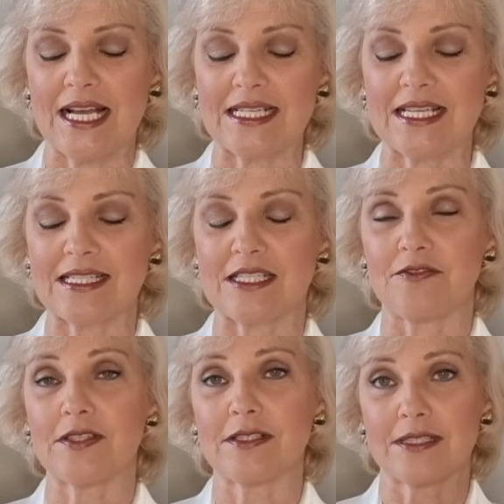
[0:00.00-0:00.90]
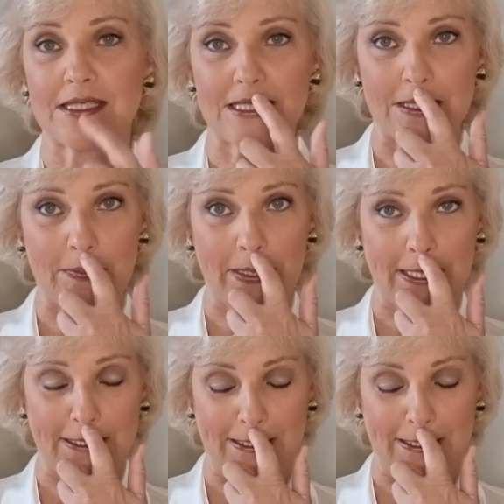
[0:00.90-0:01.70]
and has difficulty sleeping at